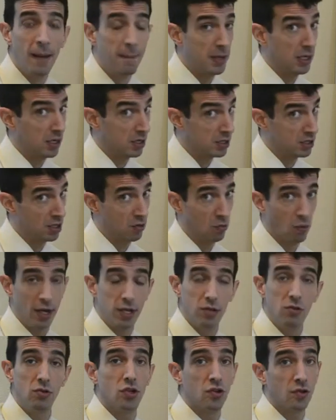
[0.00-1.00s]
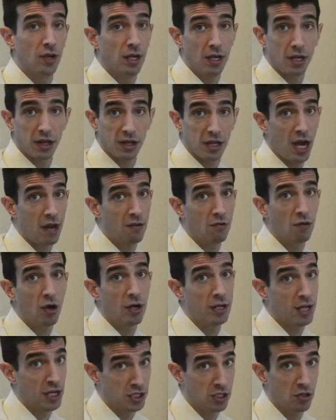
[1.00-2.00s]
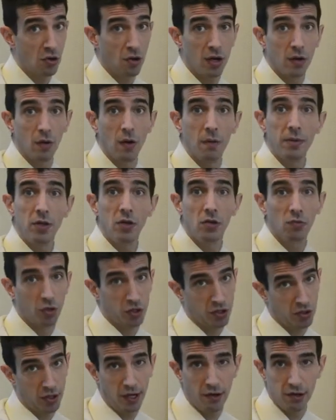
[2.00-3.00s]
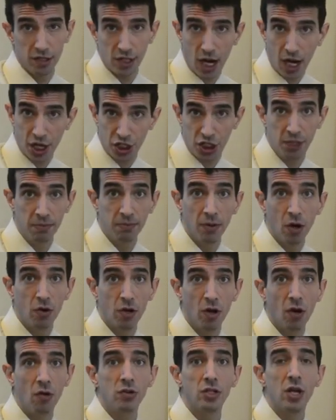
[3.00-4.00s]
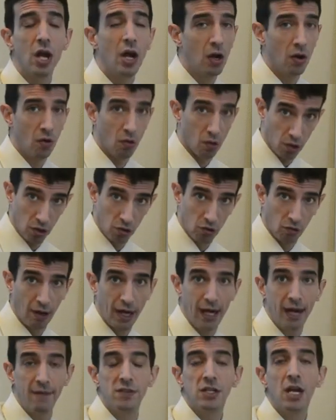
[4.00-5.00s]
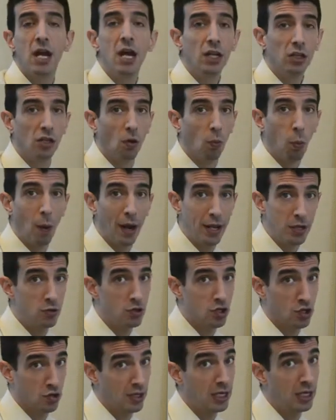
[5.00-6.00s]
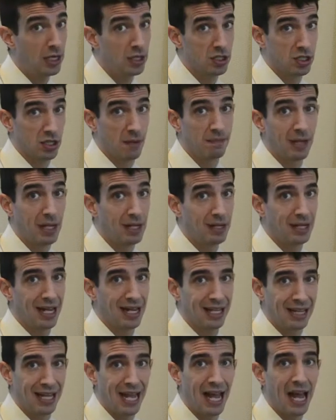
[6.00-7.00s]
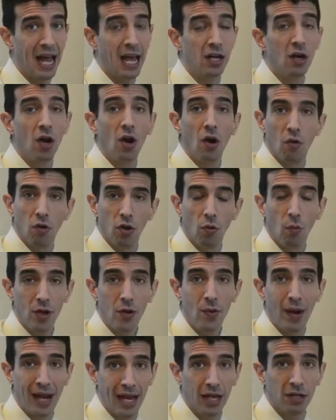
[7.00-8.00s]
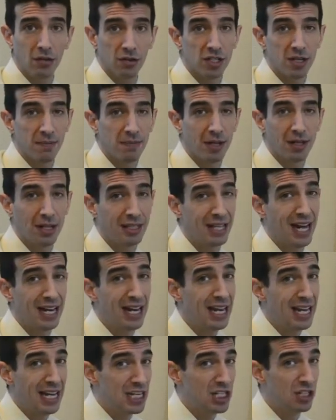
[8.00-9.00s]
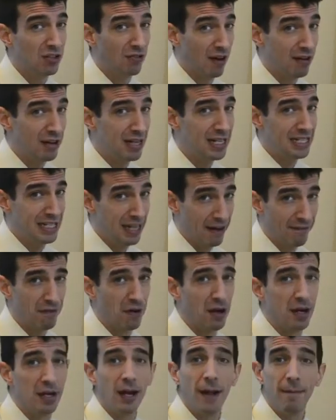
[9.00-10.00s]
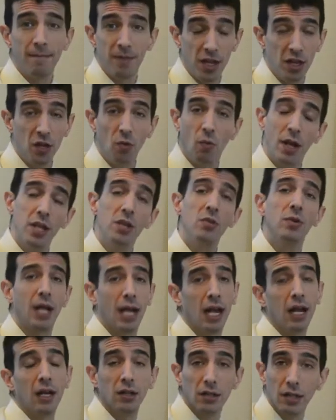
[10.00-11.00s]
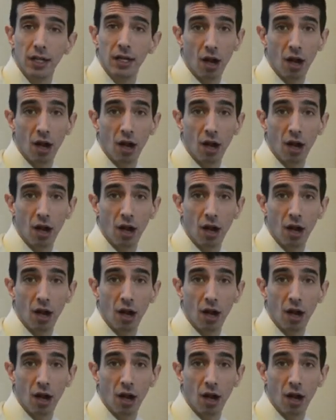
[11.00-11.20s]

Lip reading: because the way you treat a thyroid that's an autoimmune, which you'll hear is Hashimoto's or Graves', the way you treat something like that, or the way you handle something like that, is very different than the way you would handle it